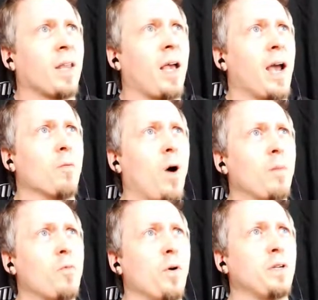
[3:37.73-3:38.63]
And what I'm
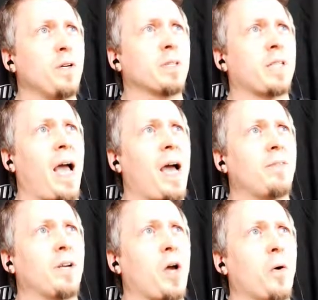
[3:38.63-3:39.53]
going to do is have
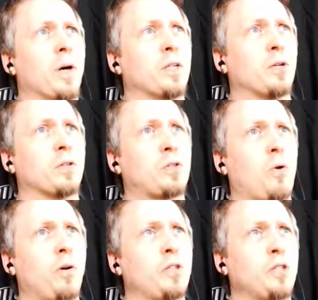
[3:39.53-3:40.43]
it go until
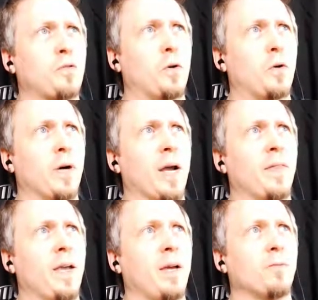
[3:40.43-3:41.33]
storage is full. And
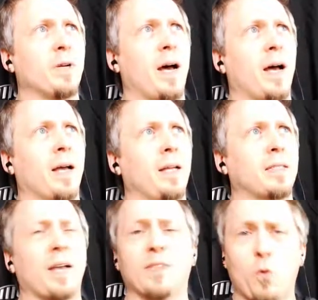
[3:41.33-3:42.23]
then when I, it's
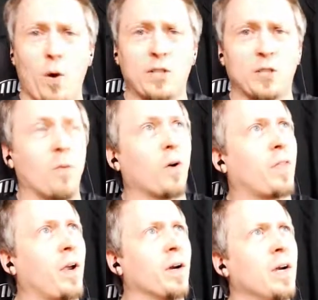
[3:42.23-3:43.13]
got the question mark
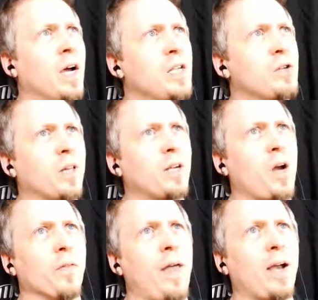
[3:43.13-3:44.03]
there, you click
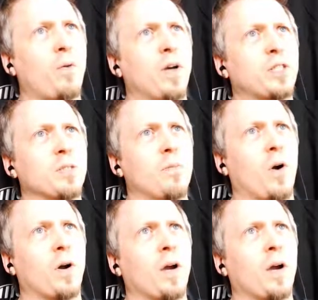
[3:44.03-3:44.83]
on that question mark